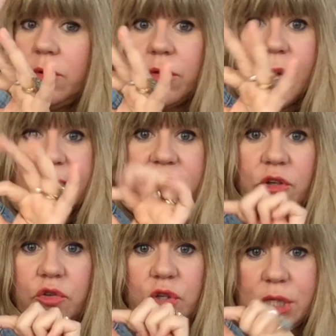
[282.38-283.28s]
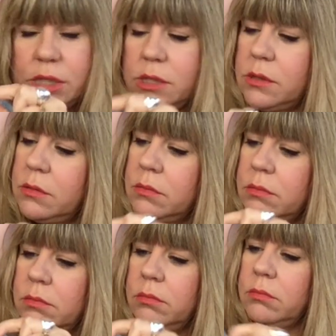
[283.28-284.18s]
threads, and you just
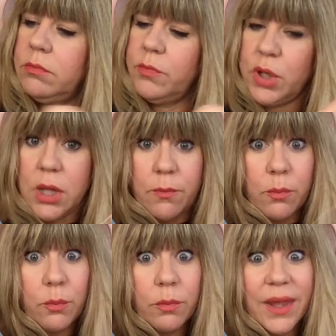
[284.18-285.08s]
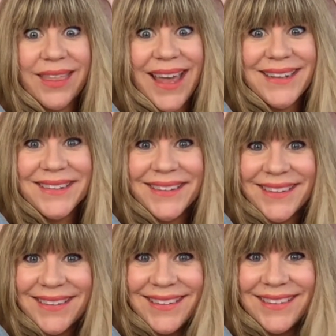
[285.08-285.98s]
pull them like that.
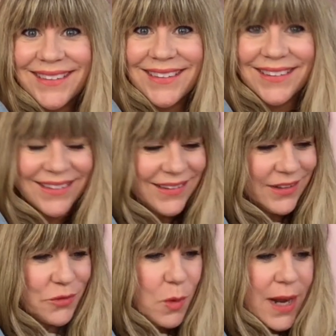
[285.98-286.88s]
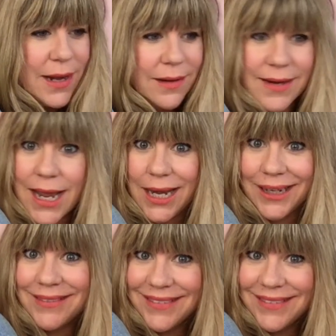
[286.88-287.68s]
There's one done.